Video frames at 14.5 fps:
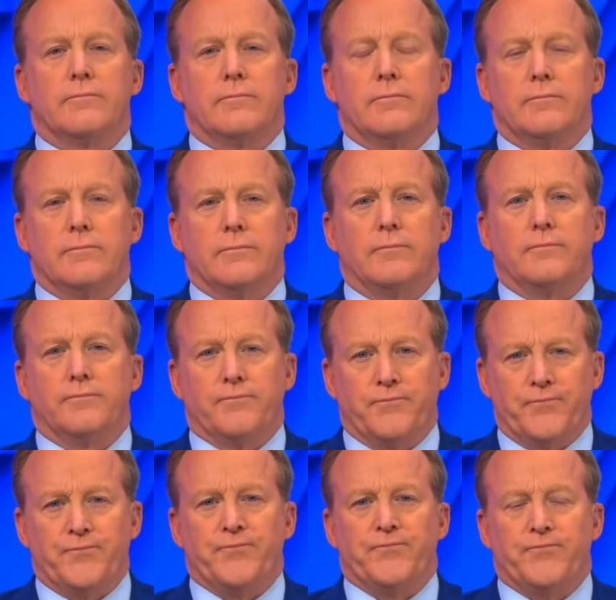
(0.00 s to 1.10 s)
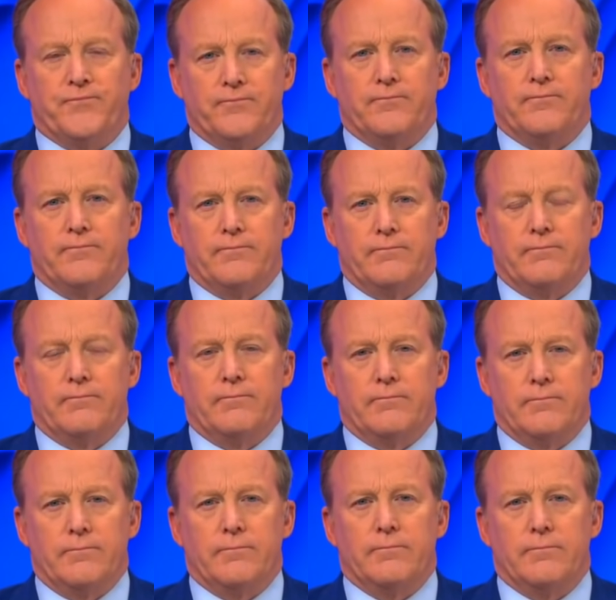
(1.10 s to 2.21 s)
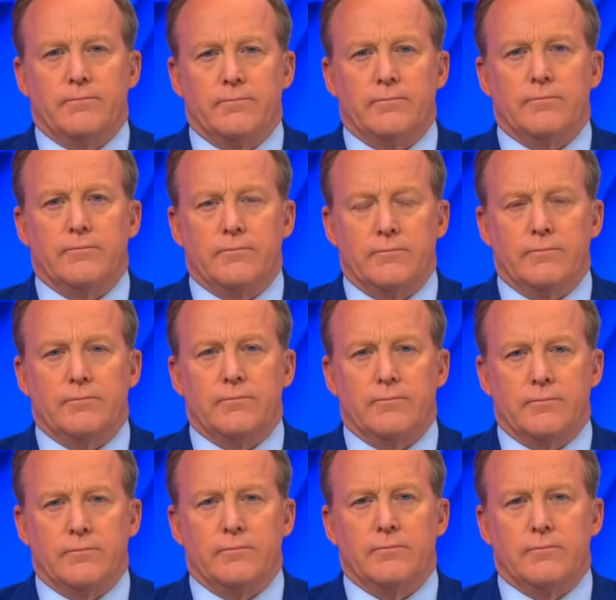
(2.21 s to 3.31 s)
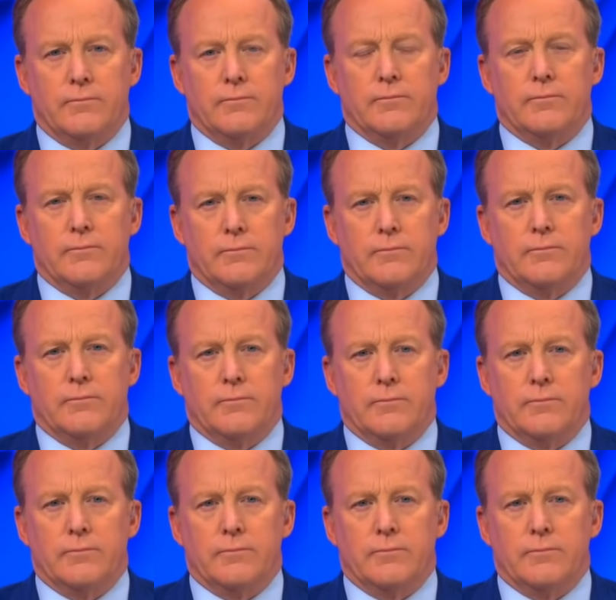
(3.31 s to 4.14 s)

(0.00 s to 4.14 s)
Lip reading: (silent)